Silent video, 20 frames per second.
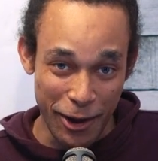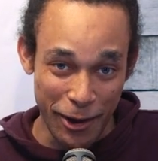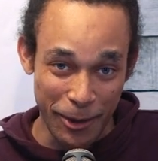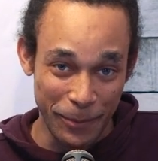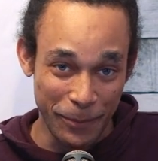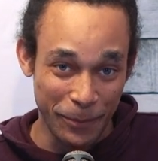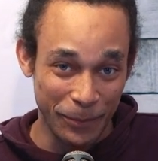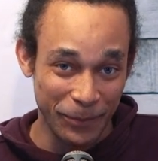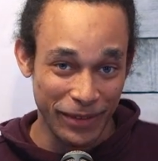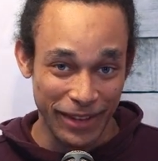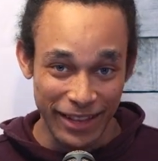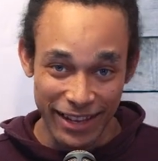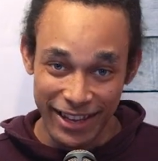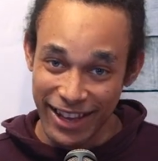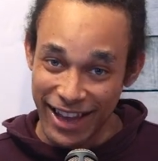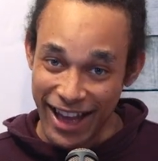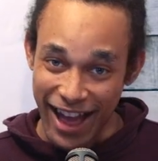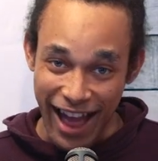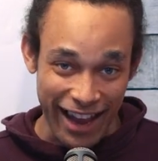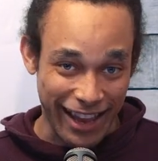um,
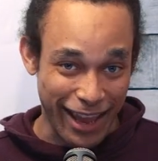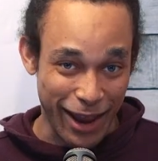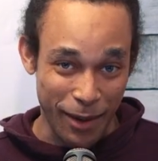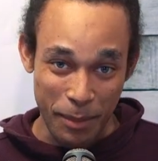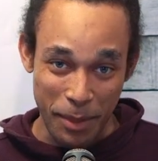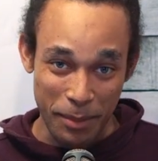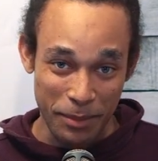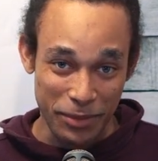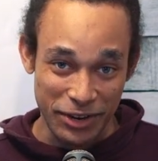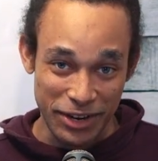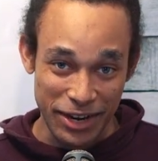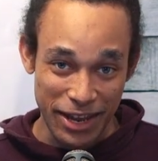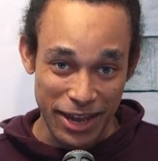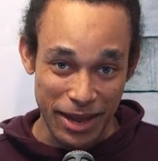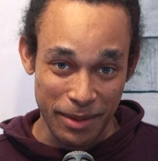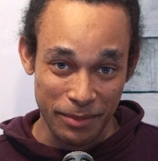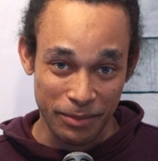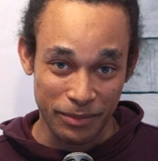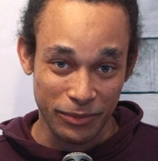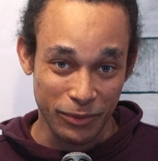I can't remember the
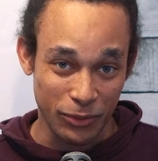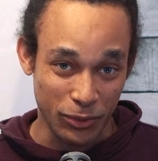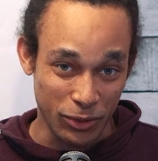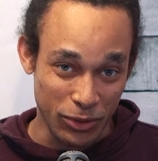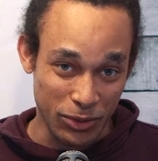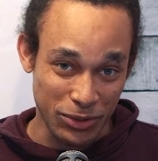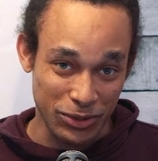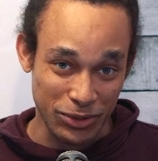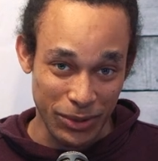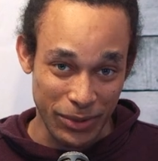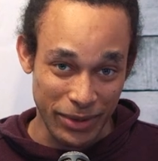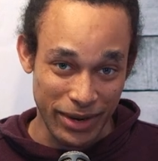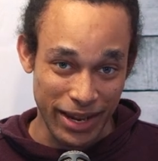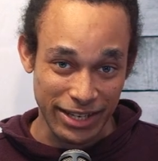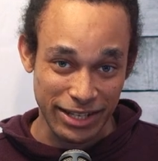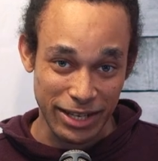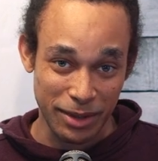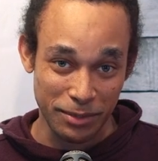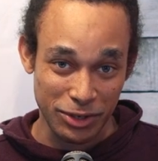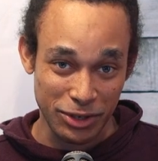name. We'll use it on the
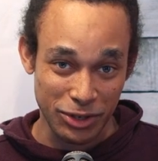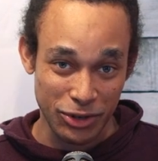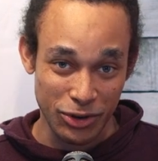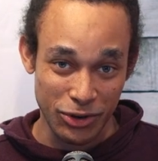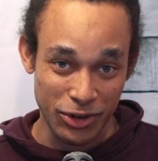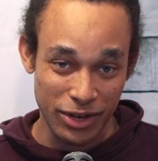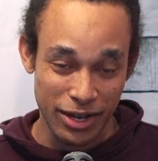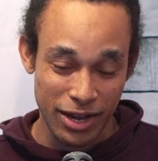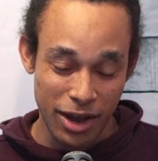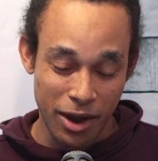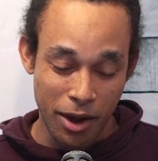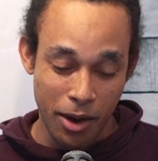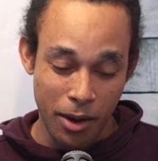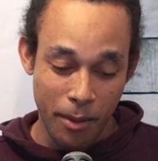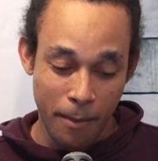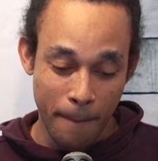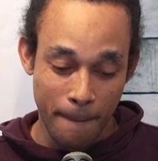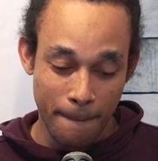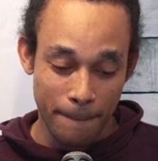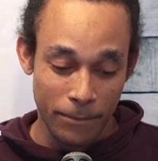next episode.
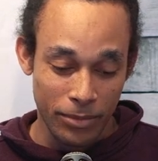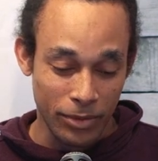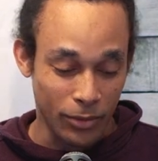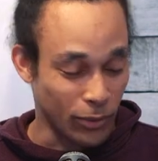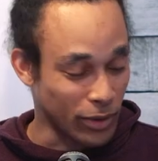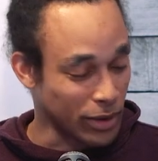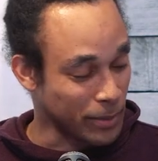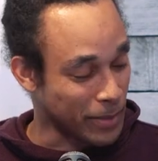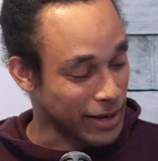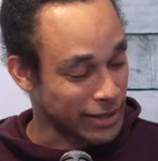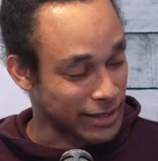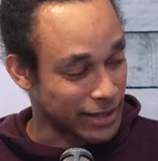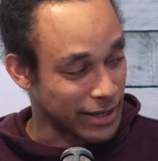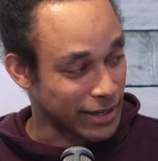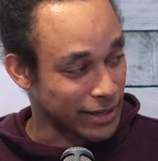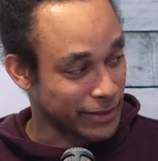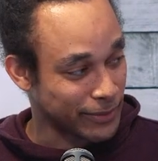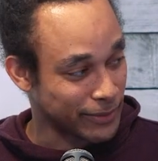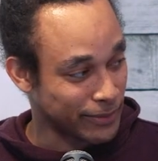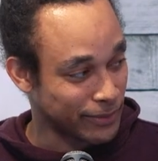What am I
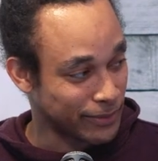today?